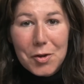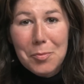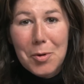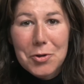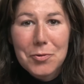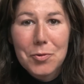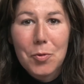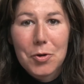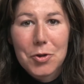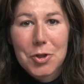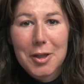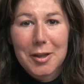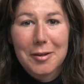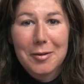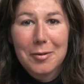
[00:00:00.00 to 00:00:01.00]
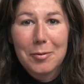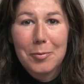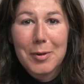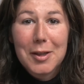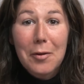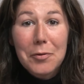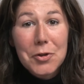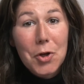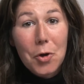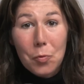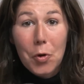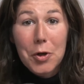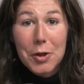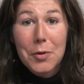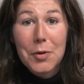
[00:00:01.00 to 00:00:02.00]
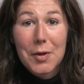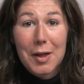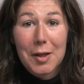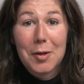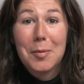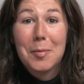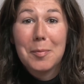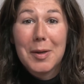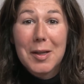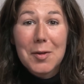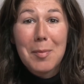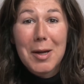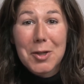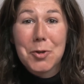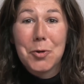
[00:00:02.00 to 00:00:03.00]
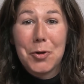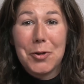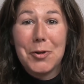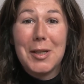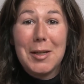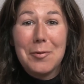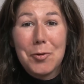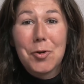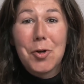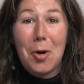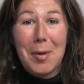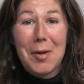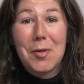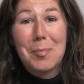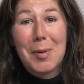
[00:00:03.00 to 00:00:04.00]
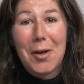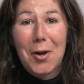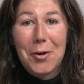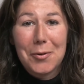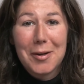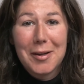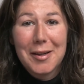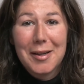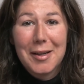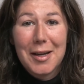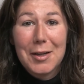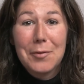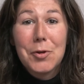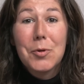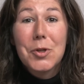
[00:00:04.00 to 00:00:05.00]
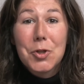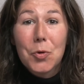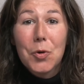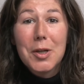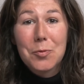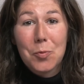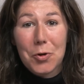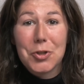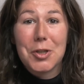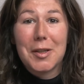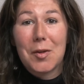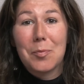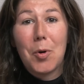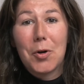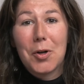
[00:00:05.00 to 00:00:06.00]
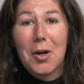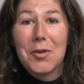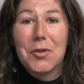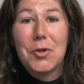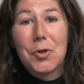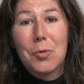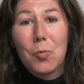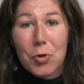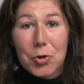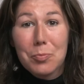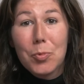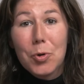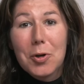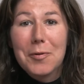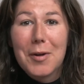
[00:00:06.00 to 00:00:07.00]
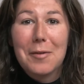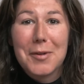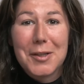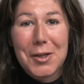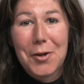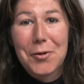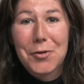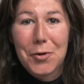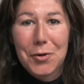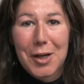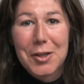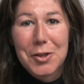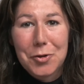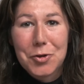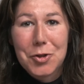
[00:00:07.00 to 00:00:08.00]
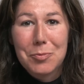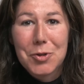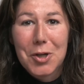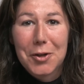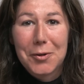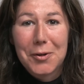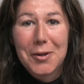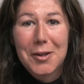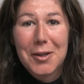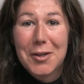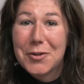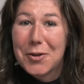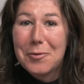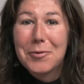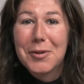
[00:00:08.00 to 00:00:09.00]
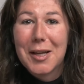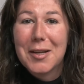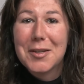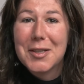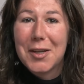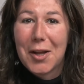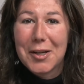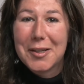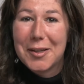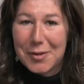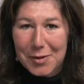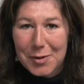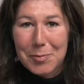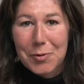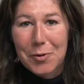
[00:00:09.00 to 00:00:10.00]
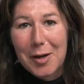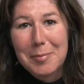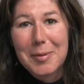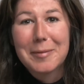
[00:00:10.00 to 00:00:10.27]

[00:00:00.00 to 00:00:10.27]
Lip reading: so much for watching. We'd love to know what you think. Please make sure you leave your comments below. And if you enjoyed watching this podcast, you can watch more of our videos on our YouTube channel. And don't forget to like and subscribe.